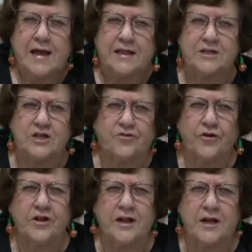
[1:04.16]
This is
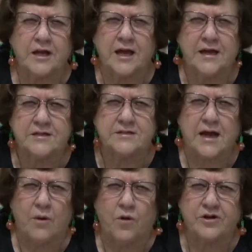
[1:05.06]
for the little kids.
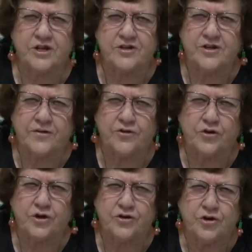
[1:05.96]
I want you to see if you
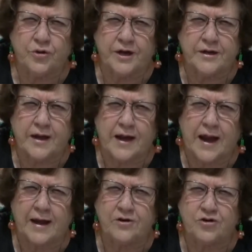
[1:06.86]
can do it
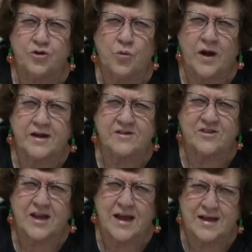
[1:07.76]
and do what it
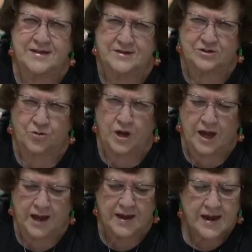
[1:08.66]
says,
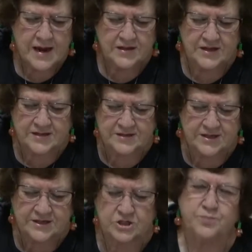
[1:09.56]
okay? This
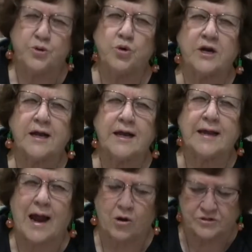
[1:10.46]
is
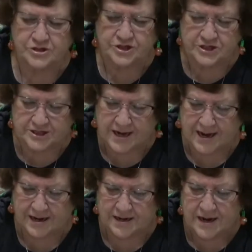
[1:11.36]
Spookley Counts to
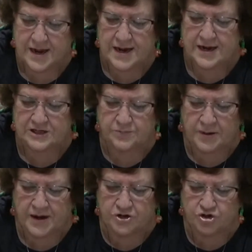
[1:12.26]
10. It's
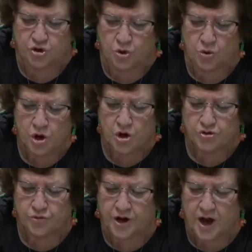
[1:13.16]
by Joe
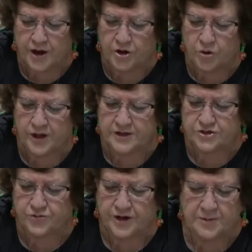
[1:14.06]
Troiano,
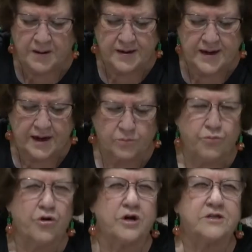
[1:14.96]
illustrated by Nan
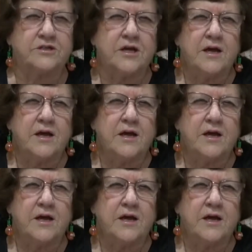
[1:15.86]
Brooks.